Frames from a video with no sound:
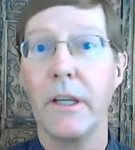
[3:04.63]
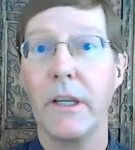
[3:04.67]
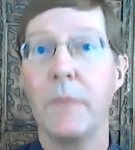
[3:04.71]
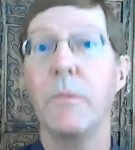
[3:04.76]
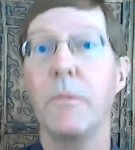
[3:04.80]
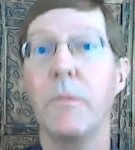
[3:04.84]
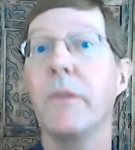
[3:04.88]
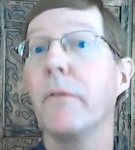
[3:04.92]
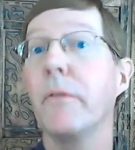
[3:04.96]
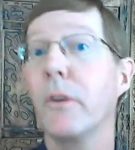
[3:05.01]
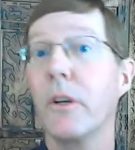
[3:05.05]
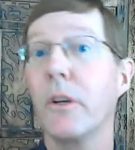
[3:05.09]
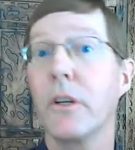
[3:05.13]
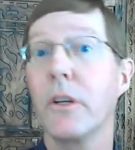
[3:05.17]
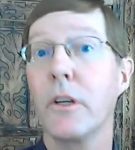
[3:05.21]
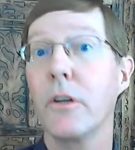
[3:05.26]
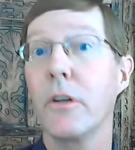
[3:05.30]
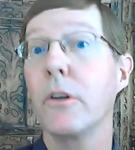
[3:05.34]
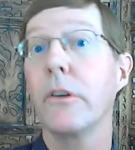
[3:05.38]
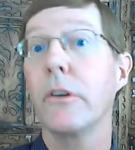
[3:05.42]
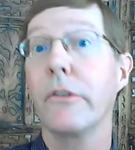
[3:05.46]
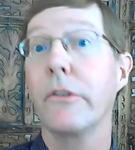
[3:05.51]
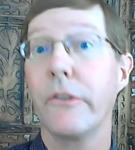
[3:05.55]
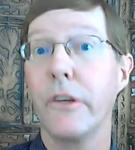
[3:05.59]
I'd be very
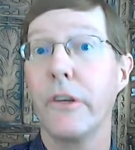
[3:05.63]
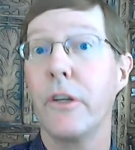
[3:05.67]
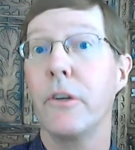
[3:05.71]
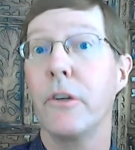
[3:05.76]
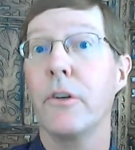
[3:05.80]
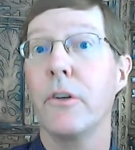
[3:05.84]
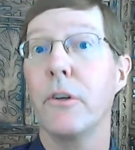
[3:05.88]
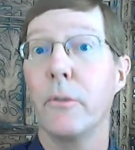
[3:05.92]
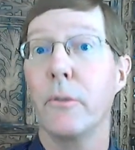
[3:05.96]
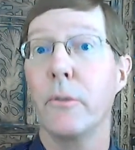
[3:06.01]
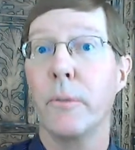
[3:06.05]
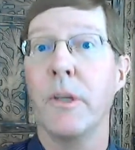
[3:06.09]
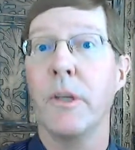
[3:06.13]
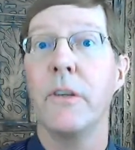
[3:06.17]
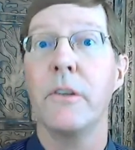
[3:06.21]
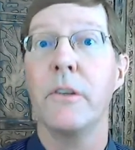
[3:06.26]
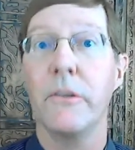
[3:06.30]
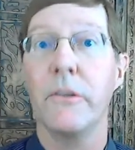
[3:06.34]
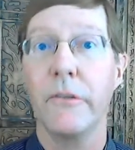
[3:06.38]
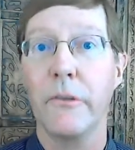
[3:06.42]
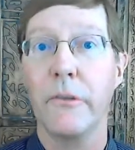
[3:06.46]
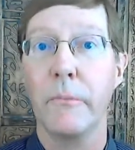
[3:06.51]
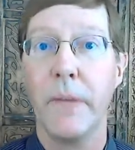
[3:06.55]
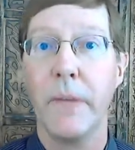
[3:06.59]
curious to hear your
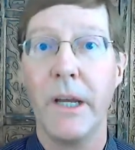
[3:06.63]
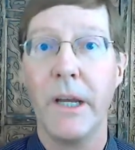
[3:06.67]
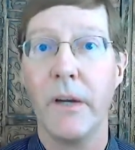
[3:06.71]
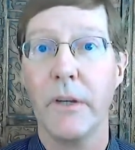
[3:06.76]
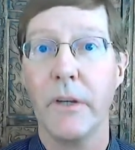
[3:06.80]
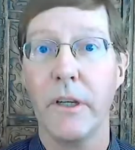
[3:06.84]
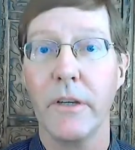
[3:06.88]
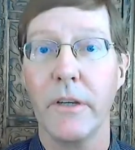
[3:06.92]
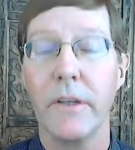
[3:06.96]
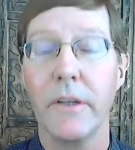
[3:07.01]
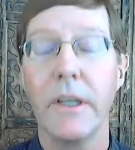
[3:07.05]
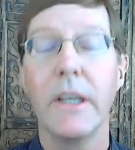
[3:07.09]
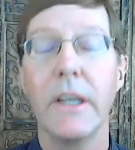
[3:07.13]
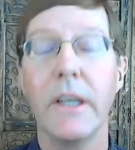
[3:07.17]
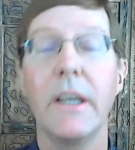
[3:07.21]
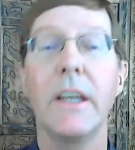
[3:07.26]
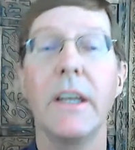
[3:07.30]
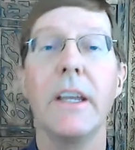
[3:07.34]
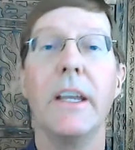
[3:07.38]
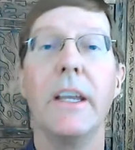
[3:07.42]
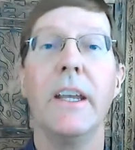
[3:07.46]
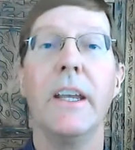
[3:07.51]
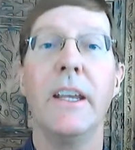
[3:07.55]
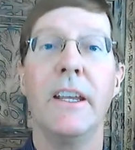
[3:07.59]
opinions about it,
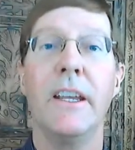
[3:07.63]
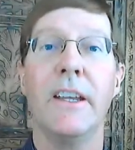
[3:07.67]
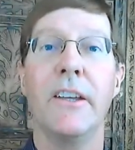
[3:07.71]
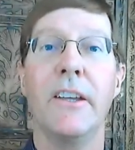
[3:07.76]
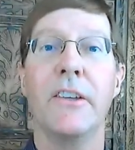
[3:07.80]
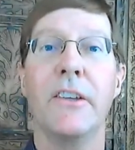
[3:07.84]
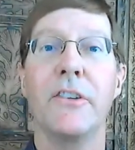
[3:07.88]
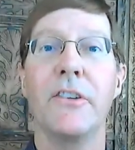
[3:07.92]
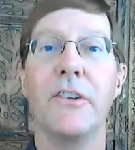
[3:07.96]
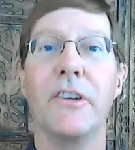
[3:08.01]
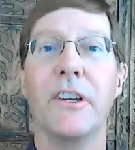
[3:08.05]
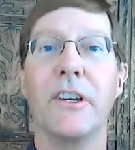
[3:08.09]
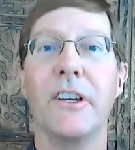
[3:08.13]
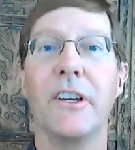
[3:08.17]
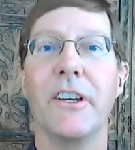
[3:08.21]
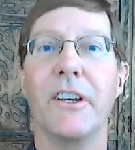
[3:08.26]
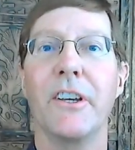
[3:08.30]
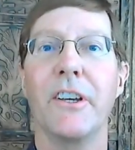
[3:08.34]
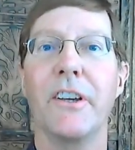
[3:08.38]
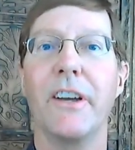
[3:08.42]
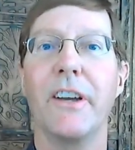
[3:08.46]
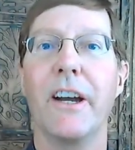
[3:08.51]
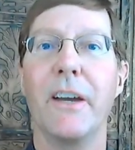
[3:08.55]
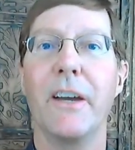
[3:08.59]
and
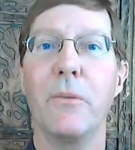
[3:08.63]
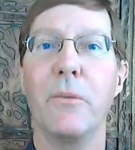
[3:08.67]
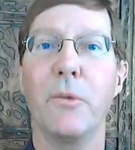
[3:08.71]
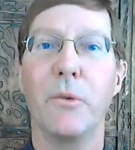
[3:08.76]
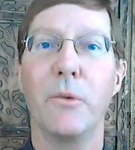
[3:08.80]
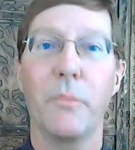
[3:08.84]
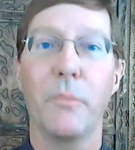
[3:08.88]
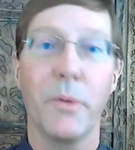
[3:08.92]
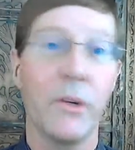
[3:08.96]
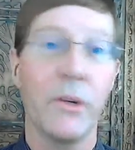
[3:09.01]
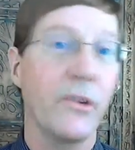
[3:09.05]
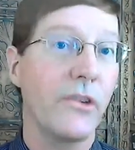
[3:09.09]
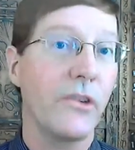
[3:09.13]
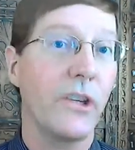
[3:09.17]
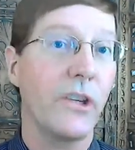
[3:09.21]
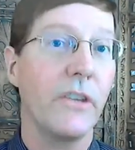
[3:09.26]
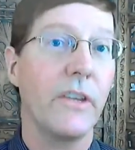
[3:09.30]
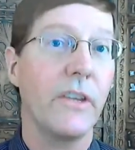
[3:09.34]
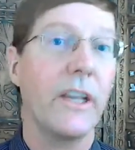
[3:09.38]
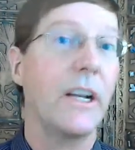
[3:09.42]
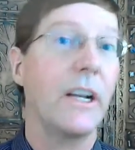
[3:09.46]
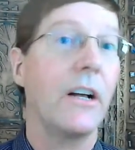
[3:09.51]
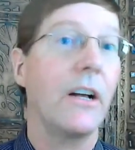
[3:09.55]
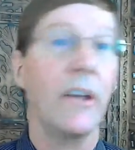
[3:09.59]
uh, I would appreciate
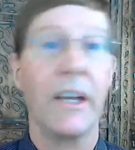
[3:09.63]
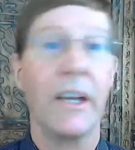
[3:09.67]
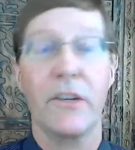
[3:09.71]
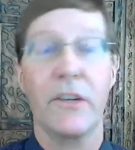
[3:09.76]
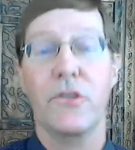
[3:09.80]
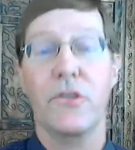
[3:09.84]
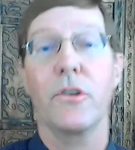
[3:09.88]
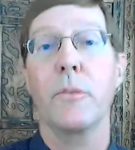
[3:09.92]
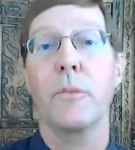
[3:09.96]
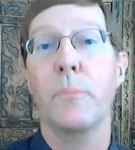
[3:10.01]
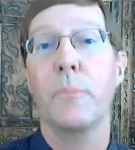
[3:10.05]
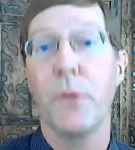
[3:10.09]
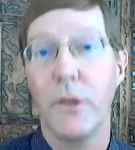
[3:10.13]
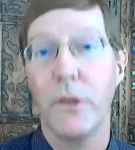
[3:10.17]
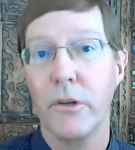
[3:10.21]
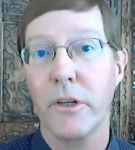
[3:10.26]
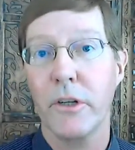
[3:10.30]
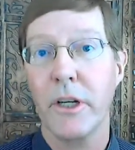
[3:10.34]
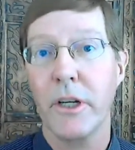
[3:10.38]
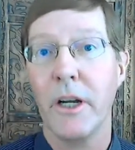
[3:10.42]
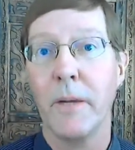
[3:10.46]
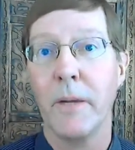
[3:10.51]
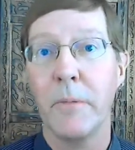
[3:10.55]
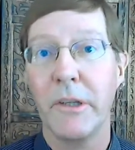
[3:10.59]
that. I'll actually put your
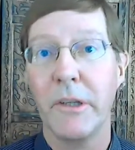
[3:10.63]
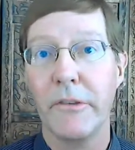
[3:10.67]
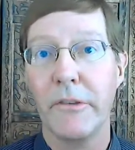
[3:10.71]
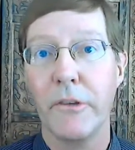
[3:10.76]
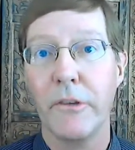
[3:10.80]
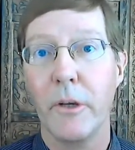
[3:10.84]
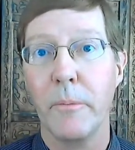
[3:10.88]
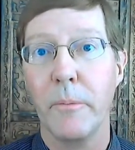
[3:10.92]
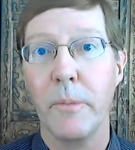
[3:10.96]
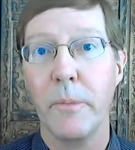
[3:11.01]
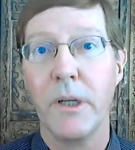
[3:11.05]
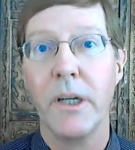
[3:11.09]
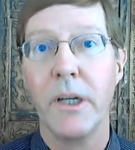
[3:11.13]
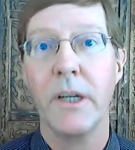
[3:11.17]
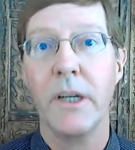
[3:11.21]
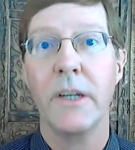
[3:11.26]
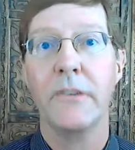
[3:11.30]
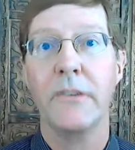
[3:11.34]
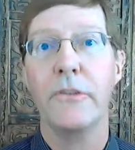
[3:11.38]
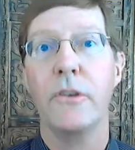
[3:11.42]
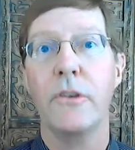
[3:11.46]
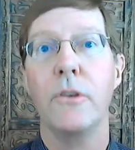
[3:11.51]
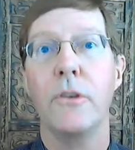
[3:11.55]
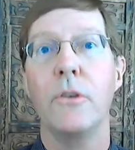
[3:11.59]
comments up
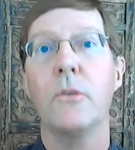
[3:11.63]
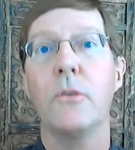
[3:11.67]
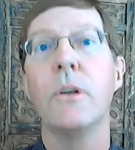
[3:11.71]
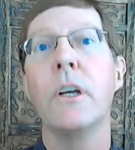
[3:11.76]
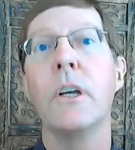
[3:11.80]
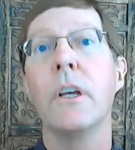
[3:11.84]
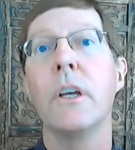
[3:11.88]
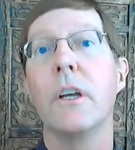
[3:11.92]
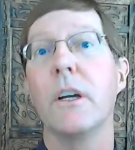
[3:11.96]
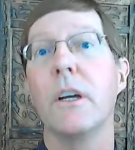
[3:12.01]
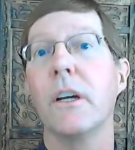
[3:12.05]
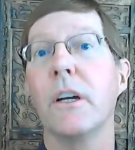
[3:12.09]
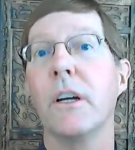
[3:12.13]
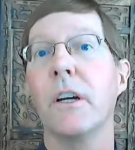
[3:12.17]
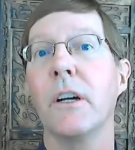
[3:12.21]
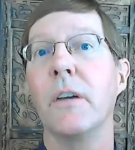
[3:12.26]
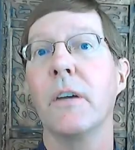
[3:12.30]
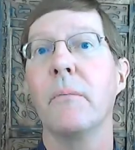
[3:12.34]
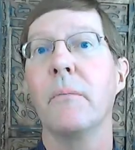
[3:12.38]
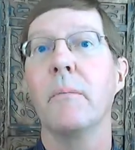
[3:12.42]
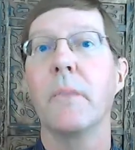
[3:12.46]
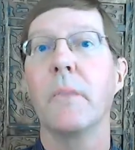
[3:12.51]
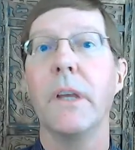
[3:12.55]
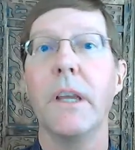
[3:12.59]
onto
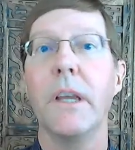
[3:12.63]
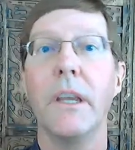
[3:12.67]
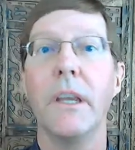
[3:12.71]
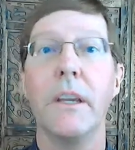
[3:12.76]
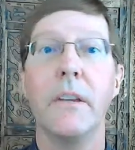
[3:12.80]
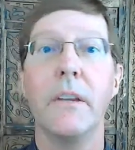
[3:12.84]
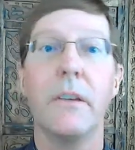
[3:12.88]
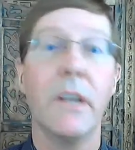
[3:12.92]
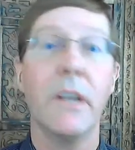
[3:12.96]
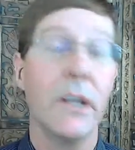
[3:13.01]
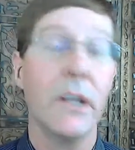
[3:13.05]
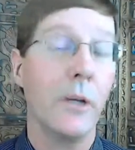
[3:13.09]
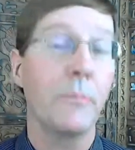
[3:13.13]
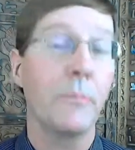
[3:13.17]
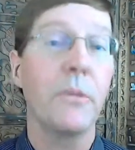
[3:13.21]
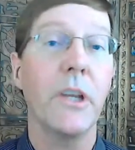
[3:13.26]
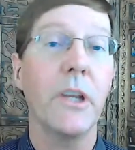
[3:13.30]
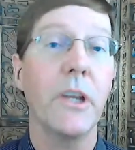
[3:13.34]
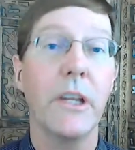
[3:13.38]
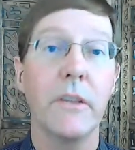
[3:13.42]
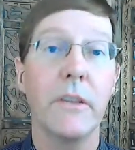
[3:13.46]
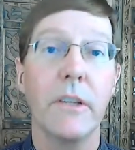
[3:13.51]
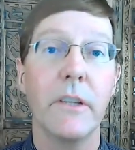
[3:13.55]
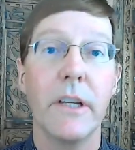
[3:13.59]
um, a, an
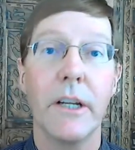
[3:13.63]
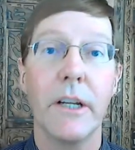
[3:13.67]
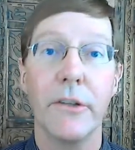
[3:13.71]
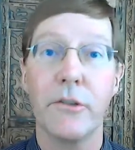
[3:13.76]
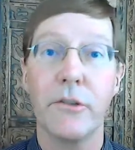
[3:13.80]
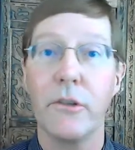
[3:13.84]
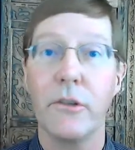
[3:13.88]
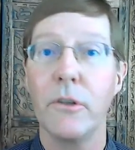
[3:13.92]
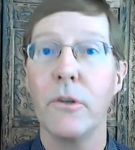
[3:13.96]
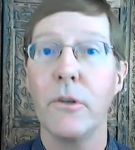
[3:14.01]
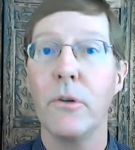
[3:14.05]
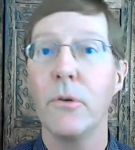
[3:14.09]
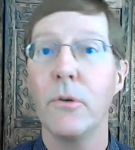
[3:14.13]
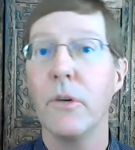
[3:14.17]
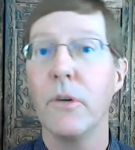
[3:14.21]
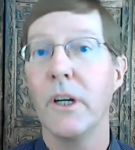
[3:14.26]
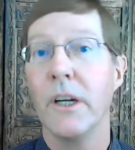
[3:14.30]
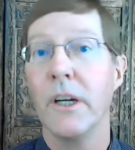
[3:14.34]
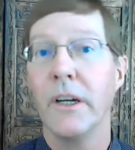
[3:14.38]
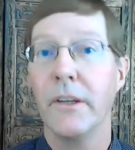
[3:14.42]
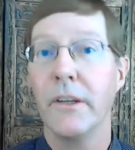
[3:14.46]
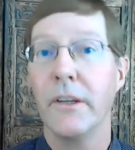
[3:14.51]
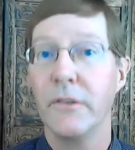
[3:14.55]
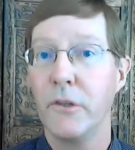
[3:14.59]
update that I'll do
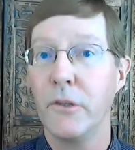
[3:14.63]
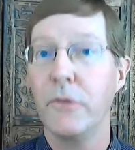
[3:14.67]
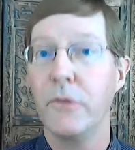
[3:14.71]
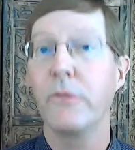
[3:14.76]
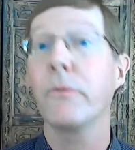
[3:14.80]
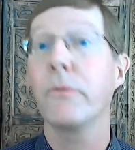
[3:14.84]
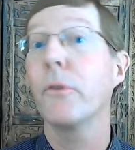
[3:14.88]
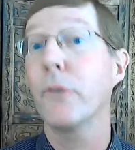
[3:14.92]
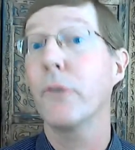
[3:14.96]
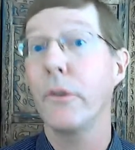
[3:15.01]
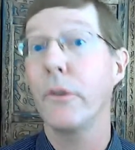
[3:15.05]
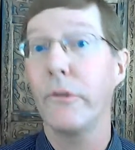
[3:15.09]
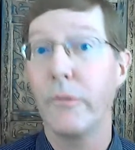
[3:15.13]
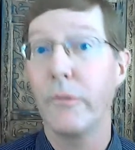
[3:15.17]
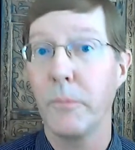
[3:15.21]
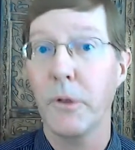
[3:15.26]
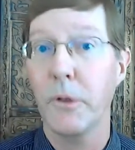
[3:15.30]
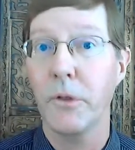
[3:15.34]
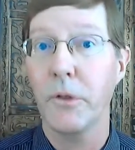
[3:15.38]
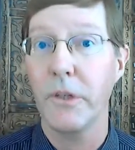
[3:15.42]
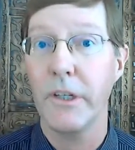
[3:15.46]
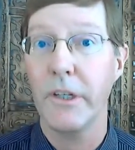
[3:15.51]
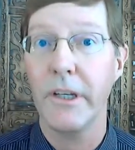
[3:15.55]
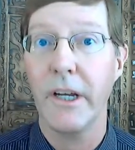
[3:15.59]
on
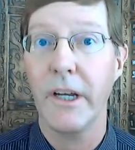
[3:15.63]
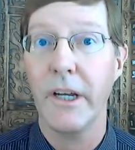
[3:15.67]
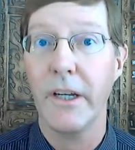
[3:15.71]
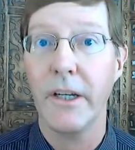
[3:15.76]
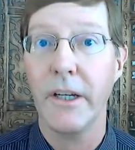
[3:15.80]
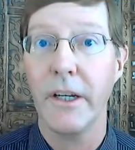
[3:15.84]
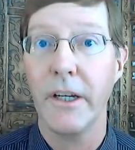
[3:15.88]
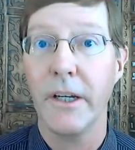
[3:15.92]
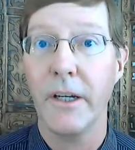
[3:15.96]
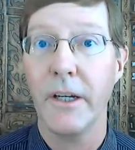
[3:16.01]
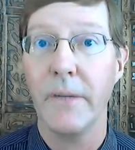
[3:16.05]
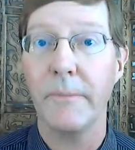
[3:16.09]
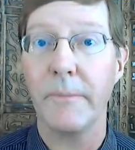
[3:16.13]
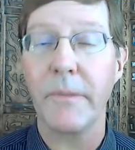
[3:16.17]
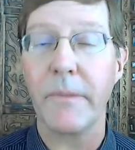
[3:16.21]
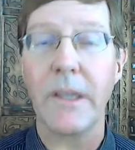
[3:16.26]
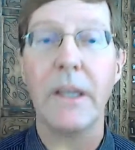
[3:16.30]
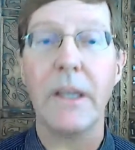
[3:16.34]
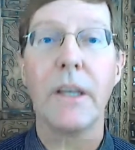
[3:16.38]
usefulusability.com.